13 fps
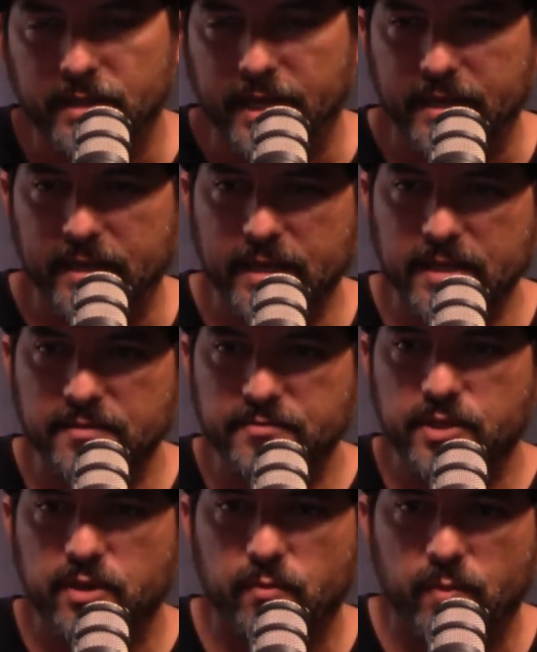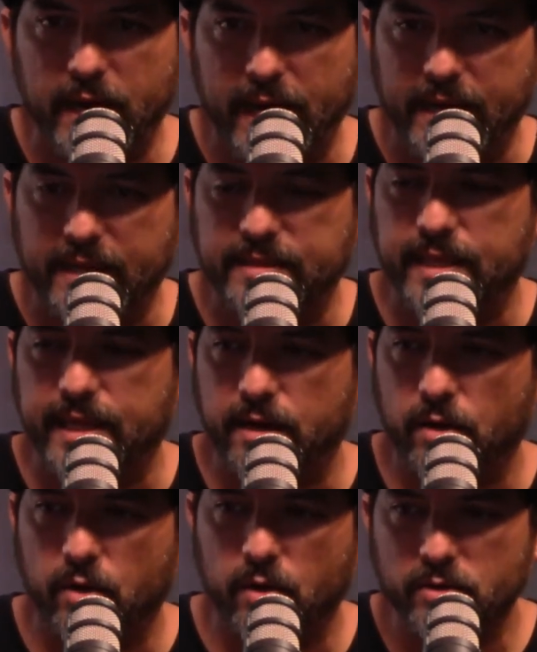that lives in a rack that
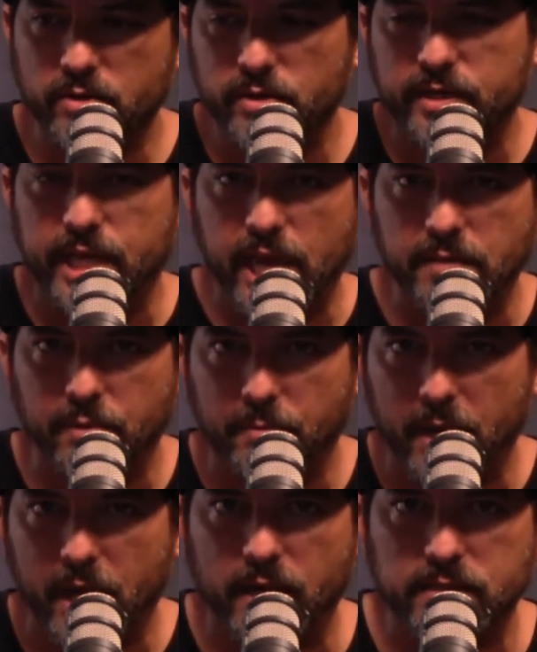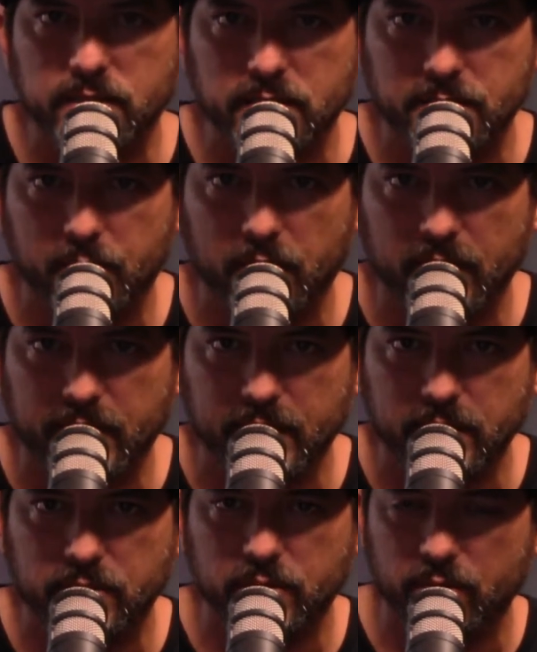all your cable boxes plug
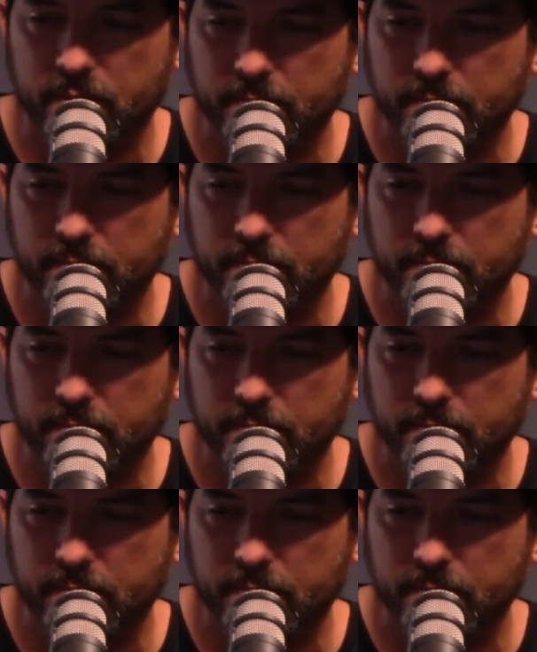into,